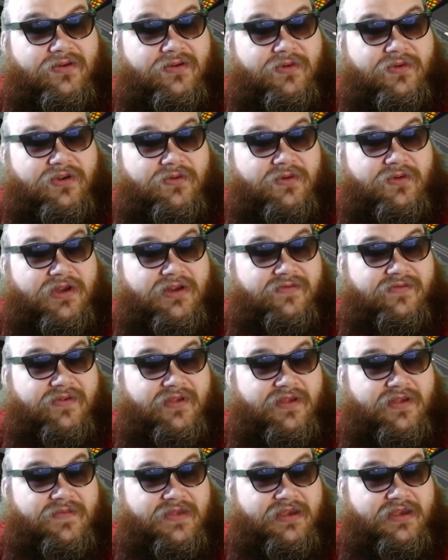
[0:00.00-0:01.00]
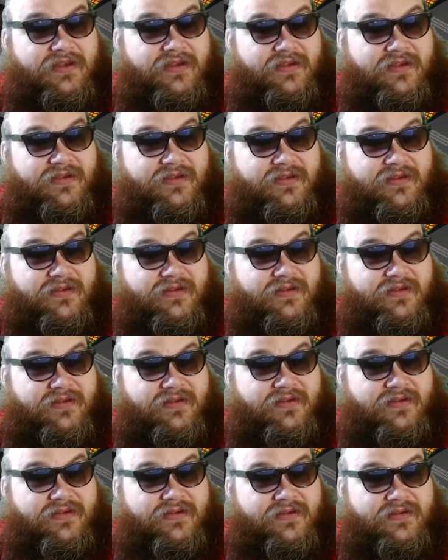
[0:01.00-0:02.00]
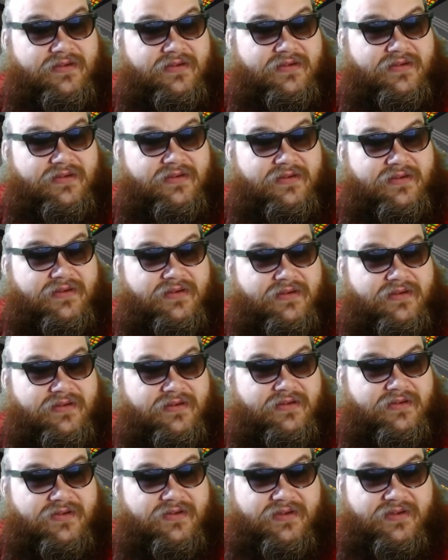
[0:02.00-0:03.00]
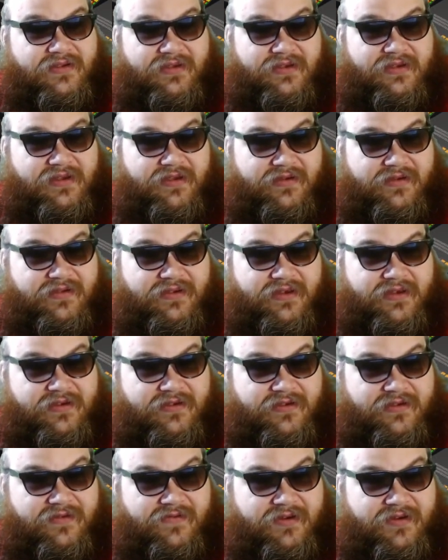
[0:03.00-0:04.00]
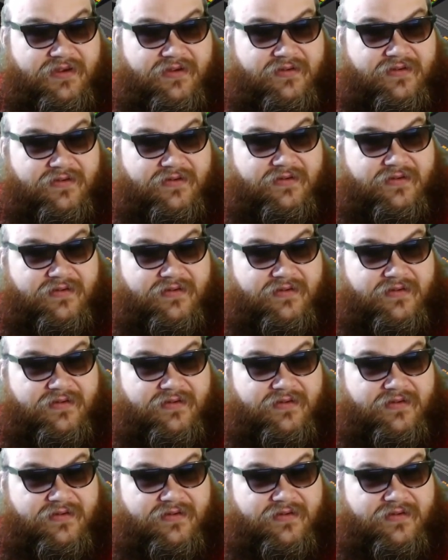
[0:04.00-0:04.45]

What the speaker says: Were you waiting for something else? There's nothing else at the end of this video.